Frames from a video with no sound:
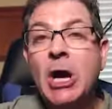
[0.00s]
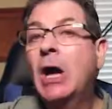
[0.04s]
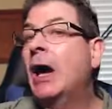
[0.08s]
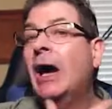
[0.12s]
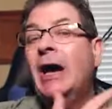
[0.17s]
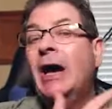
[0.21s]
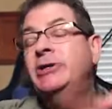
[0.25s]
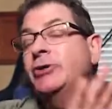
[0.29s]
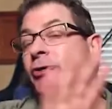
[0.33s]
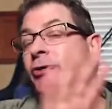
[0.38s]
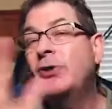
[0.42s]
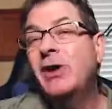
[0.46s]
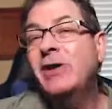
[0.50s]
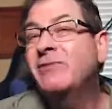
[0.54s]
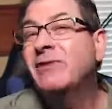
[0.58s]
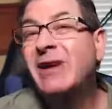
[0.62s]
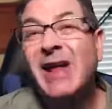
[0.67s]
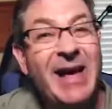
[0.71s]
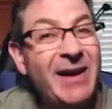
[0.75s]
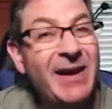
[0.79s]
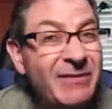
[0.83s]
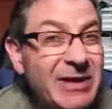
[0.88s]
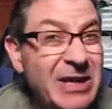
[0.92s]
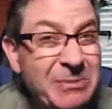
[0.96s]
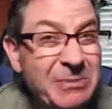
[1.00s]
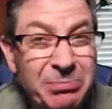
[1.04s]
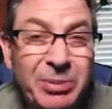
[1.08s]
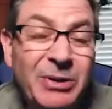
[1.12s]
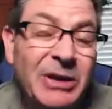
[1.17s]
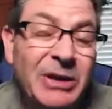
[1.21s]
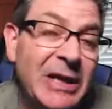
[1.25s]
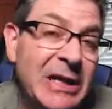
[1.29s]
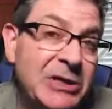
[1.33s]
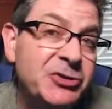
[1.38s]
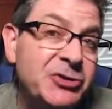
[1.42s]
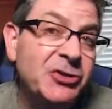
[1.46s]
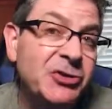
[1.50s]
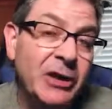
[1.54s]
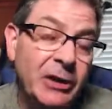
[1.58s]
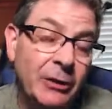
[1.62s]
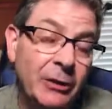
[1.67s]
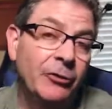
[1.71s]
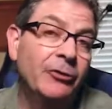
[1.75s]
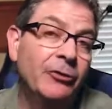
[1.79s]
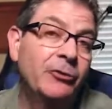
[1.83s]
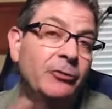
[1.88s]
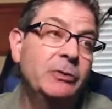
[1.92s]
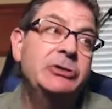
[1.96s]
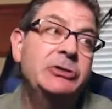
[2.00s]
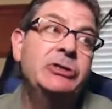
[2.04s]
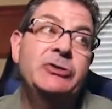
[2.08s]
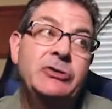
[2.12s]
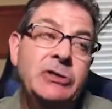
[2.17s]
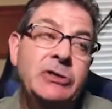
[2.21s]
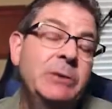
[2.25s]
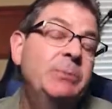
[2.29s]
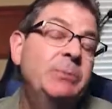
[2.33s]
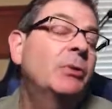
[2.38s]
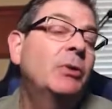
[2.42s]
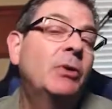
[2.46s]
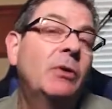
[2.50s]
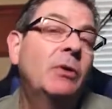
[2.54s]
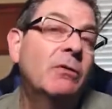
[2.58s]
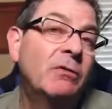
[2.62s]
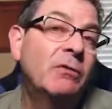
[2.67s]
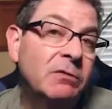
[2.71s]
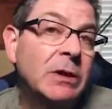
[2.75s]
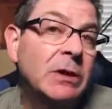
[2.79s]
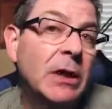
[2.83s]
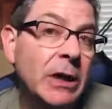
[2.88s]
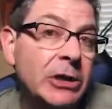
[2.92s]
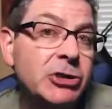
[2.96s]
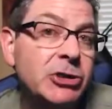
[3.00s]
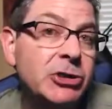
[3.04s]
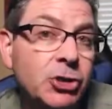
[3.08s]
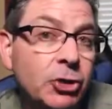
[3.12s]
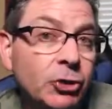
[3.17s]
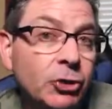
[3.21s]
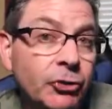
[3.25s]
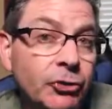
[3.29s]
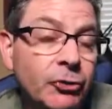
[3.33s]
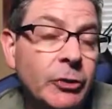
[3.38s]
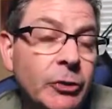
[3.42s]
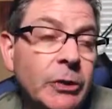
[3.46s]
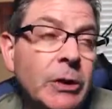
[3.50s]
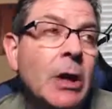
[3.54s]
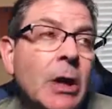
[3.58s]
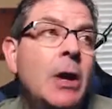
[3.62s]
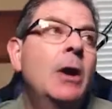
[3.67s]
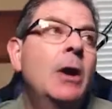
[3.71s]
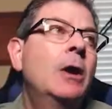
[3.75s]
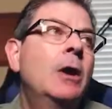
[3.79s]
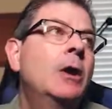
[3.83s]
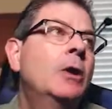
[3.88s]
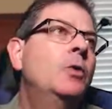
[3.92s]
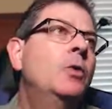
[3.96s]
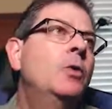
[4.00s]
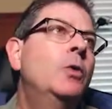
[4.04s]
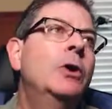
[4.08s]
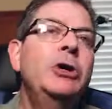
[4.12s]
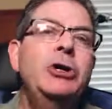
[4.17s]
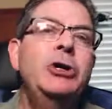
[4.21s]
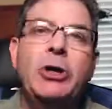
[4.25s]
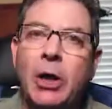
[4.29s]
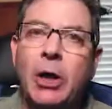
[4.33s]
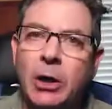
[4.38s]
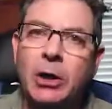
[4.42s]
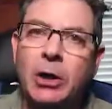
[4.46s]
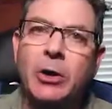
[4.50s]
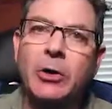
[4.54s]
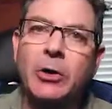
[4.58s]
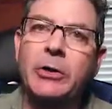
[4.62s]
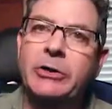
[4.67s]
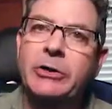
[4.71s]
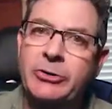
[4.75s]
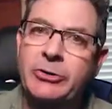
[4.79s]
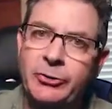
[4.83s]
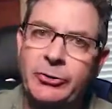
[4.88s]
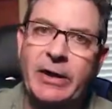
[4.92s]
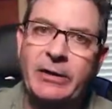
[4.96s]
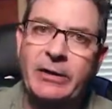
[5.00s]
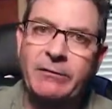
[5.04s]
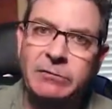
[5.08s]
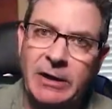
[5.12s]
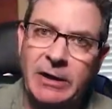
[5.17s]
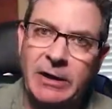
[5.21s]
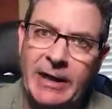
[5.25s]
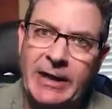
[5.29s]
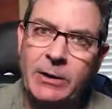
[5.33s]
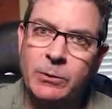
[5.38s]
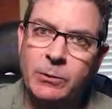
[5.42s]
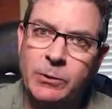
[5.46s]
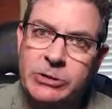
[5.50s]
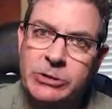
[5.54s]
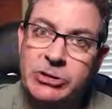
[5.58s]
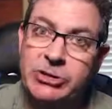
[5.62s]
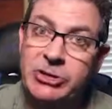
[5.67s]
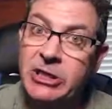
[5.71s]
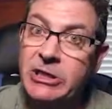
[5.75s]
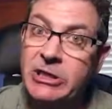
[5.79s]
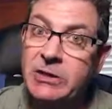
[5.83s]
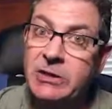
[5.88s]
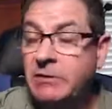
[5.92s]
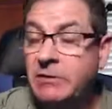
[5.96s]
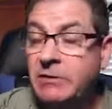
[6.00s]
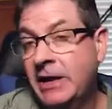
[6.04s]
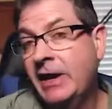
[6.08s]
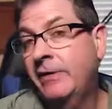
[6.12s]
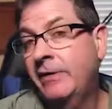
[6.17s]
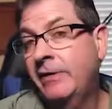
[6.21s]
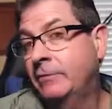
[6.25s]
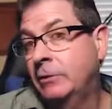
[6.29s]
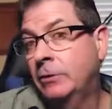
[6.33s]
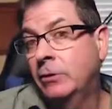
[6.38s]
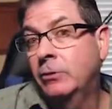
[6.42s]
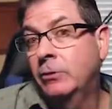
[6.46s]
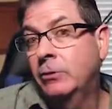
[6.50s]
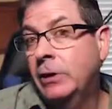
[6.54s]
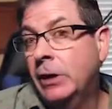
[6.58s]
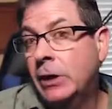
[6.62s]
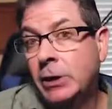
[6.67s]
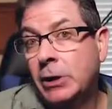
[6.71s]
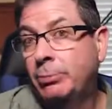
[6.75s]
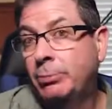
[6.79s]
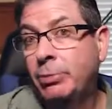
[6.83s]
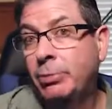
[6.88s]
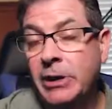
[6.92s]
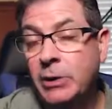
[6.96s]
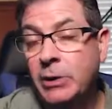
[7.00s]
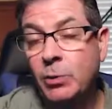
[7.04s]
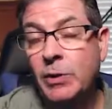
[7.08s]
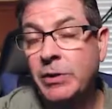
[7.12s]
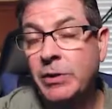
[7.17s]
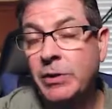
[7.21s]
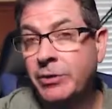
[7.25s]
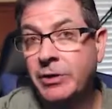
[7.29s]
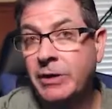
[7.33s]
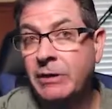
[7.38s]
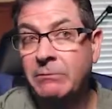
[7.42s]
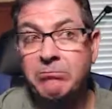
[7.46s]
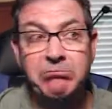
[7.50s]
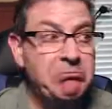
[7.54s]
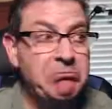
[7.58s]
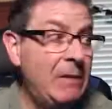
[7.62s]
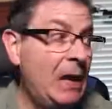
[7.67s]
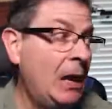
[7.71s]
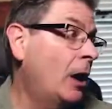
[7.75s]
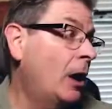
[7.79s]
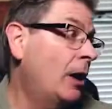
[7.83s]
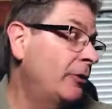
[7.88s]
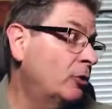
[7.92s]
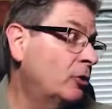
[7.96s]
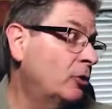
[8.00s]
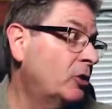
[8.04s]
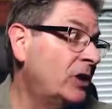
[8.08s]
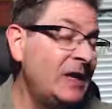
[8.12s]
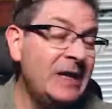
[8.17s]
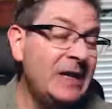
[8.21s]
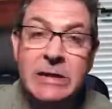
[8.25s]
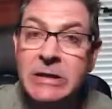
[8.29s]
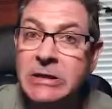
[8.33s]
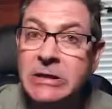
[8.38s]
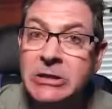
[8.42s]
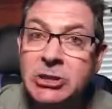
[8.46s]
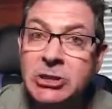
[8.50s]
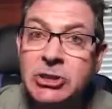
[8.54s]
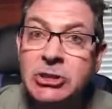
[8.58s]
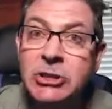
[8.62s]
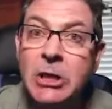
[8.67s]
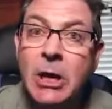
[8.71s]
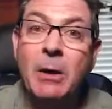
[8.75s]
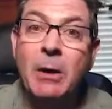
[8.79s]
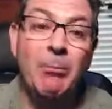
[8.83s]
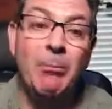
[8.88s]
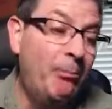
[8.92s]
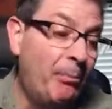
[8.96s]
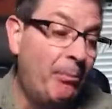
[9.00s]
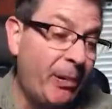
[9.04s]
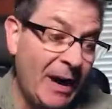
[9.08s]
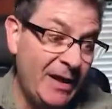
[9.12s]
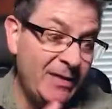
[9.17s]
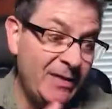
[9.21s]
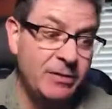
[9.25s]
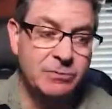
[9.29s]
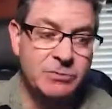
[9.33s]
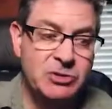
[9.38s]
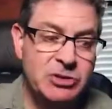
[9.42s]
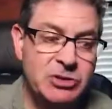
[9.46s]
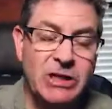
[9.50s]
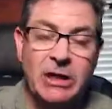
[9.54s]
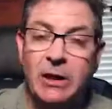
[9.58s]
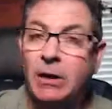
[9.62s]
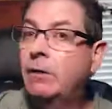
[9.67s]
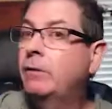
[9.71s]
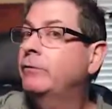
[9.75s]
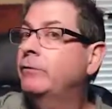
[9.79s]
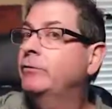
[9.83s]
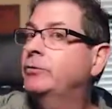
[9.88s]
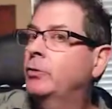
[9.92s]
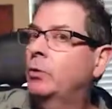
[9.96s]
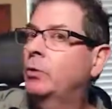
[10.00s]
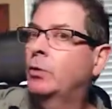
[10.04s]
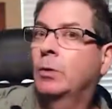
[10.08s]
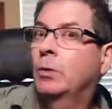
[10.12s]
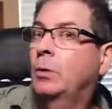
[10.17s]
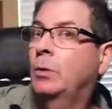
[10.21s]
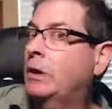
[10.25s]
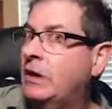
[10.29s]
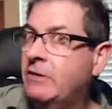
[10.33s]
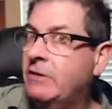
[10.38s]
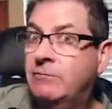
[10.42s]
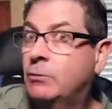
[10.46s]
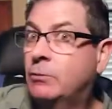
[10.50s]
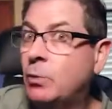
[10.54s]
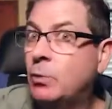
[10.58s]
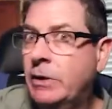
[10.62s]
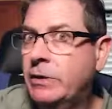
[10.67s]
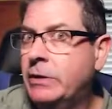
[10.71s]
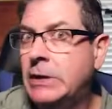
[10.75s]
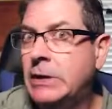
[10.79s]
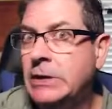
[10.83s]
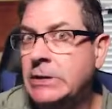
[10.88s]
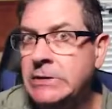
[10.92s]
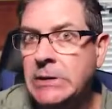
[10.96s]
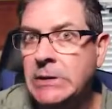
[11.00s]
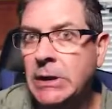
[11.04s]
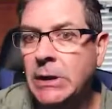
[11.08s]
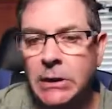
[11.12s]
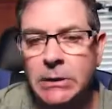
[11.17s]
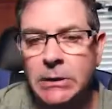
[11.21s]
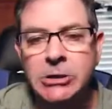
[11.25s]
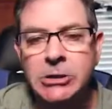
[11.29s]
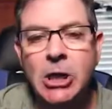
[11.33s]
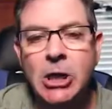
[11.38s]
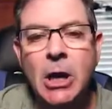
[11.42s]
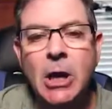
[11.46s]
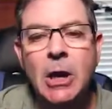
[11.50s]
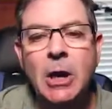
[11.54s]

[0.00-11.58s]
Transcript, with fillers: I don't even have any play skills, which is typical of a lot of children who are younger and don't have language. They, they haven't learned how to play with other kids by themselves or even with an adult.